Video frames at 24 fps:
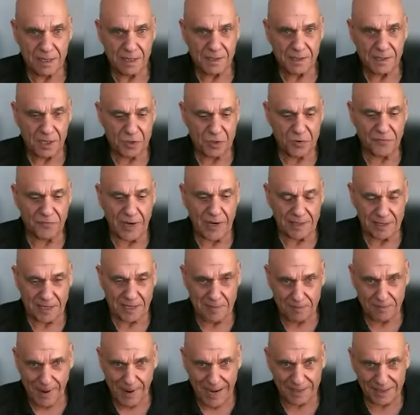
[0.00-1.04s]
Then you've got
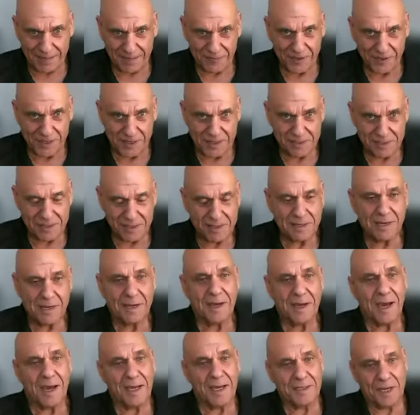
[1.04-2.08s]
impact fees,
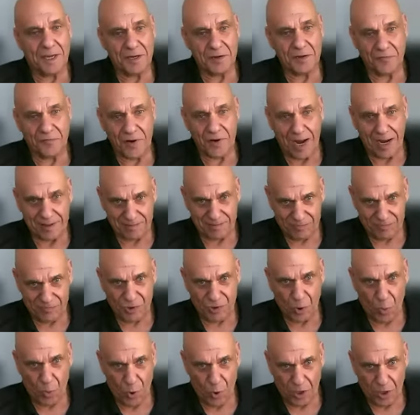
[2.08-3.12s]
and then you've got
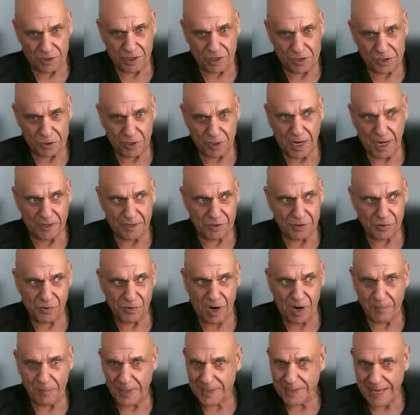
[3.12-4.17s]
the work that you got to do.
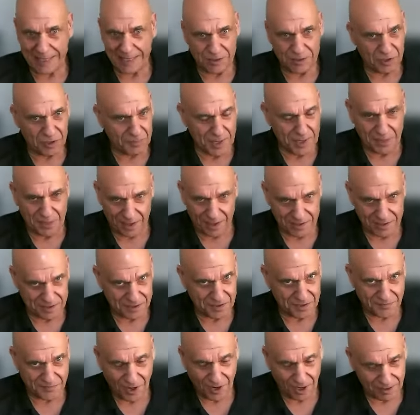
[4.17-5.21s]
I mean, that could be
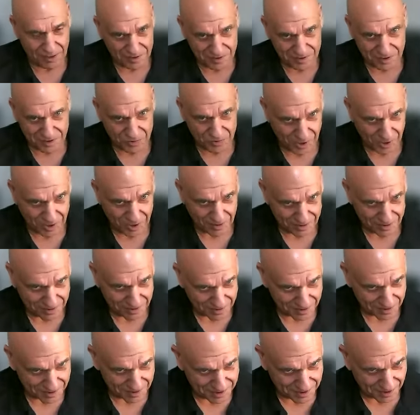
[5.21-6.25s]
thousands of dollars as well.
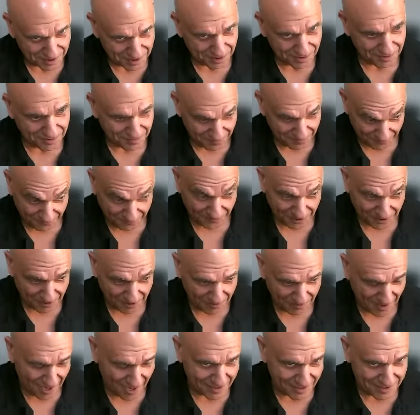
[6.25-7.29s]
So figure
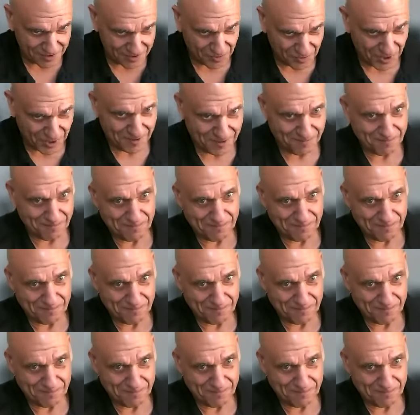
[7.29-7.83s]
that as well.